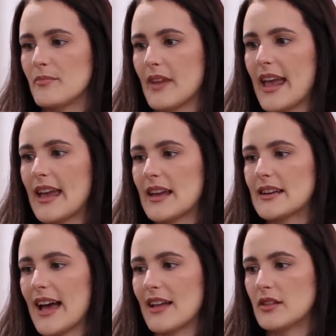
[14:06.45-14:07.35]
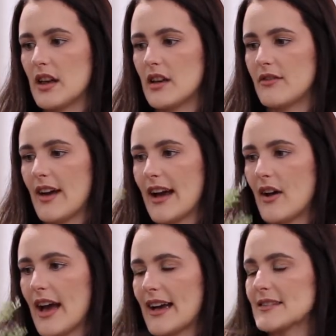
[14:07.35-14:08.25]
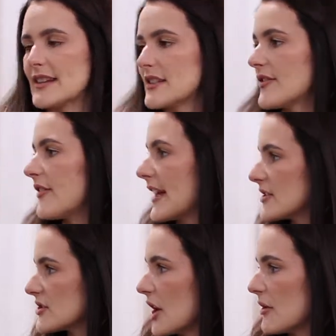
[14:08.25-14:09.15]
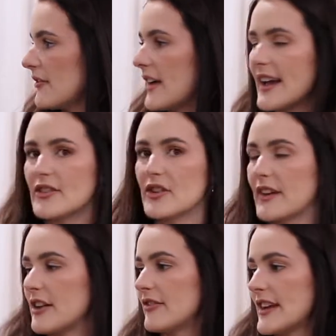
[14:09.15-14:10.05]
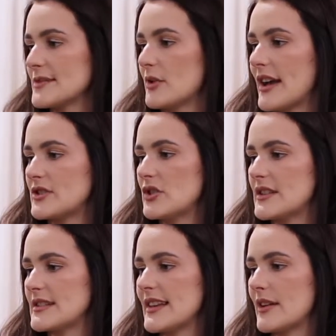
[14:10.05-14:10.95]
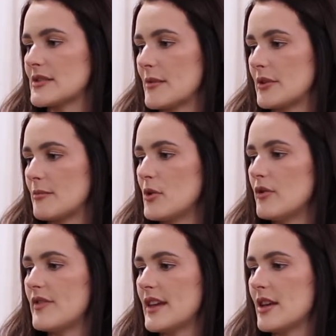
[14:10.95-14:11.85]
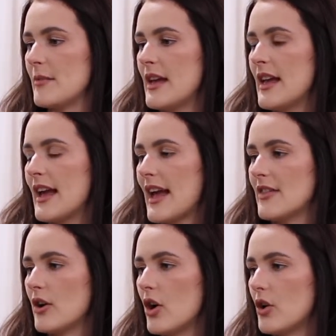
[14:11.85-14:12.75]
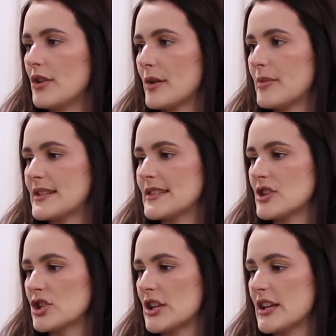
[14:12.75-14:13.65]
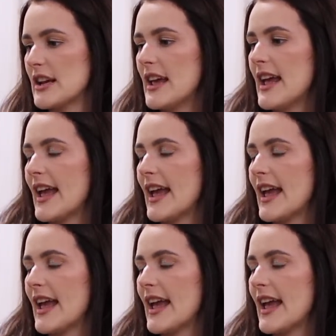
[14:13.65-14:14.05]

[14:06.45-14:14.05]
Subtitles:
And I love how it has like the fake snow effect. They're very flexible. As you can see, I was able to move them and they'll hold their position.